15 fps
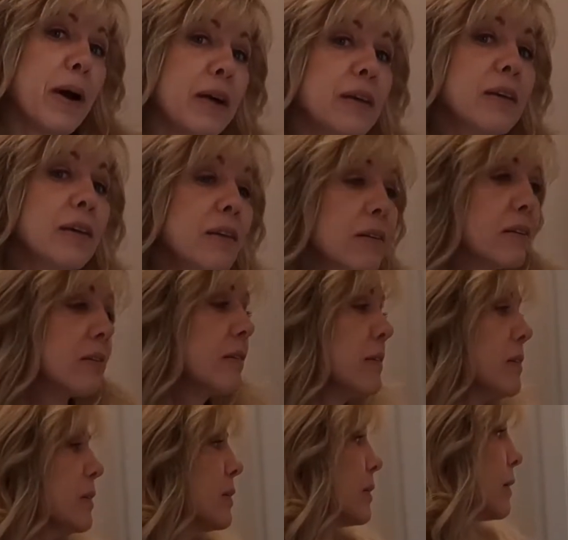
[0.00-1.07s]
back here
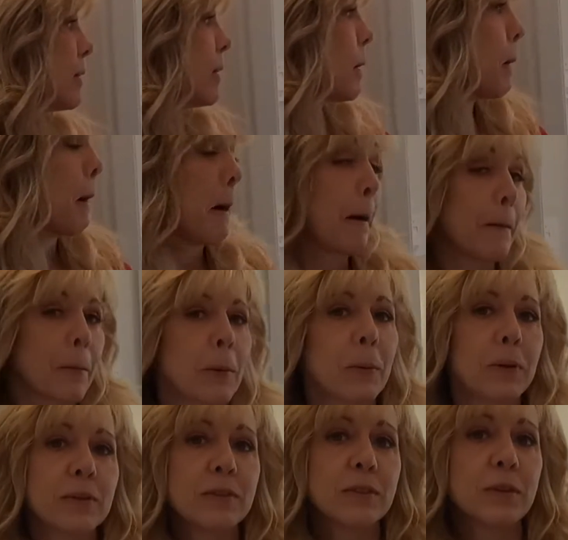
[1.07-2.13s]
I'm
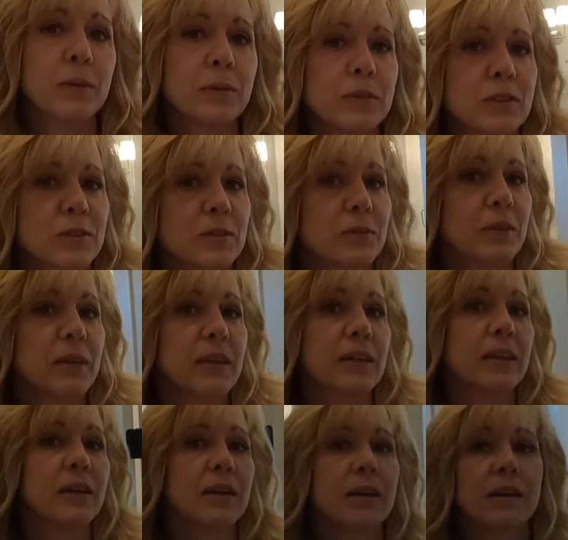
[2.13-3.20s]
going to go into
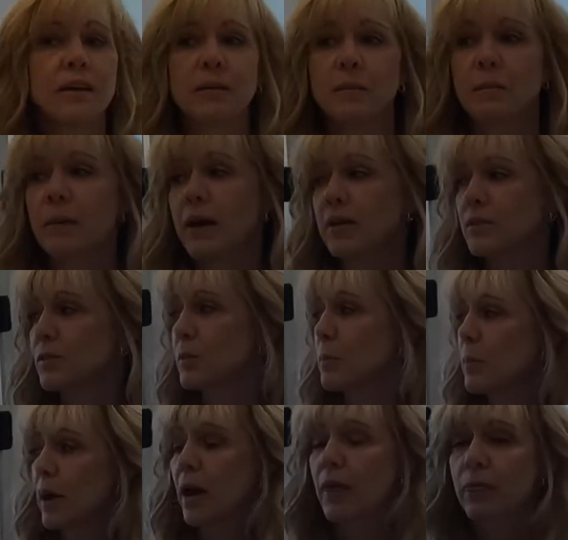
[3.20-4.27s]
the master
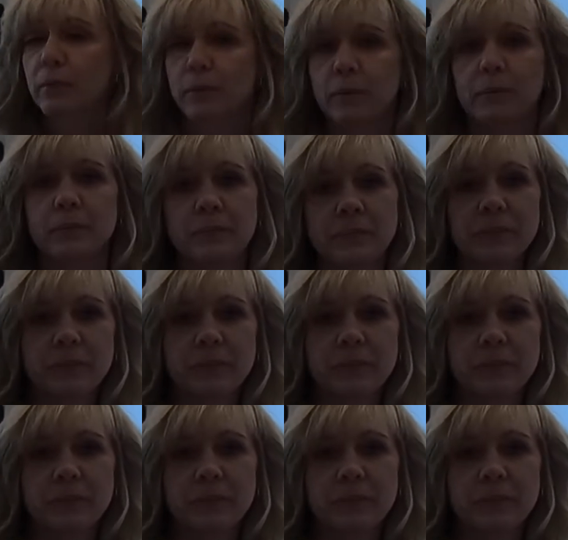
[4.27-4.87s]
bathroom.